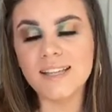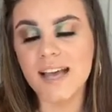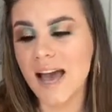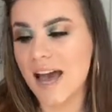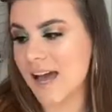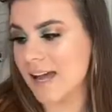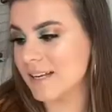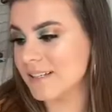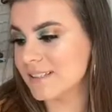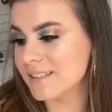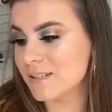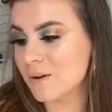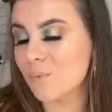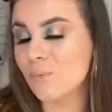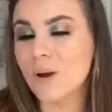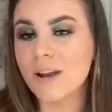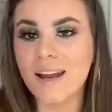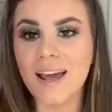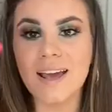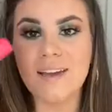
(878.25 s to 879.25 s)
And
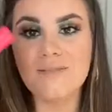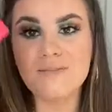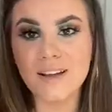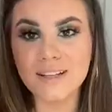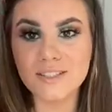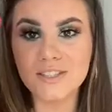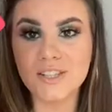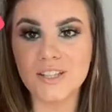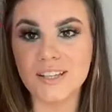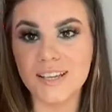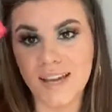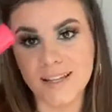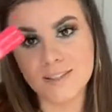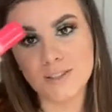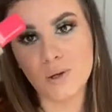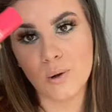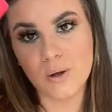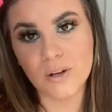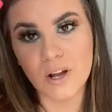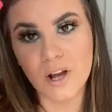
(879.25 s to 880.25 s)
when I eventually get to
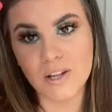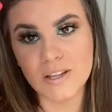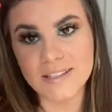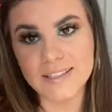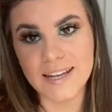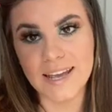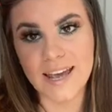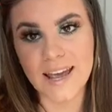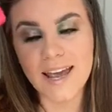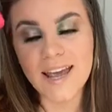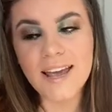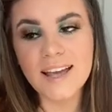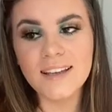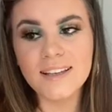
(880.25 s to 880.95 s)
go on holiday,